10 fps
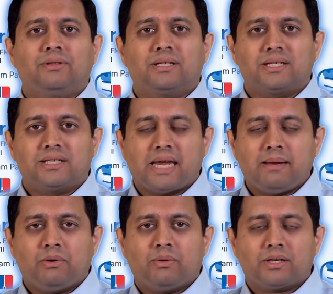the
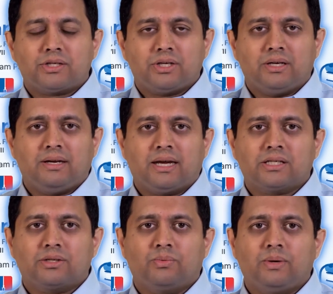same question
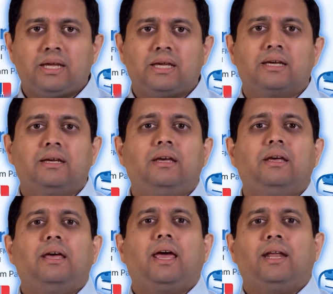next week,
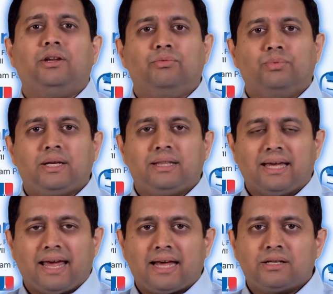and you read the
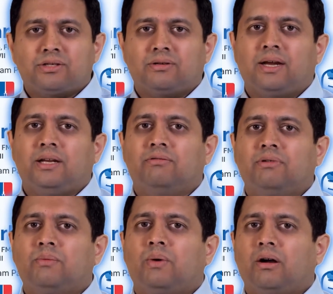answer and you
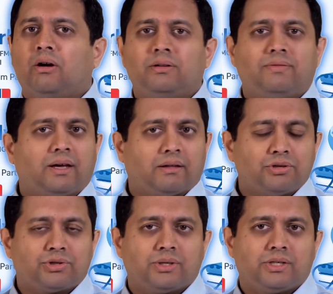read why all of the other
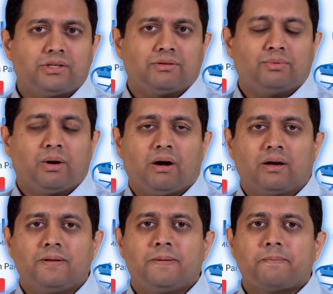choices are
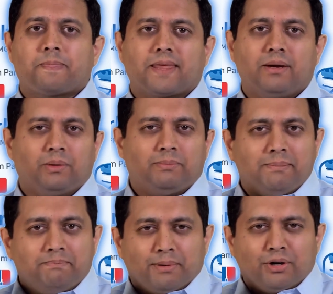wrong, it will be
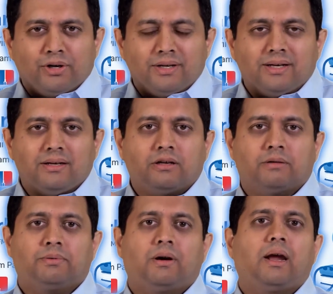burned into your
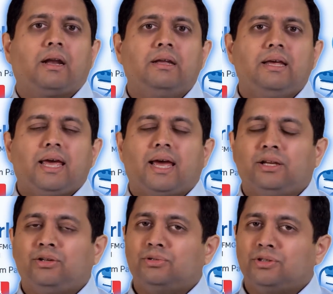brain and
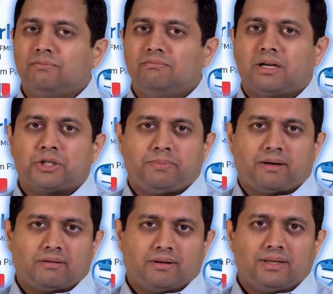you'll do much
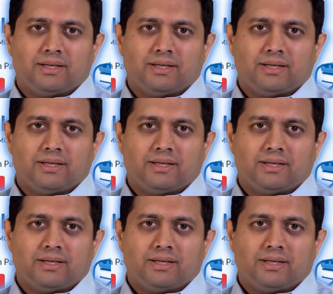better on the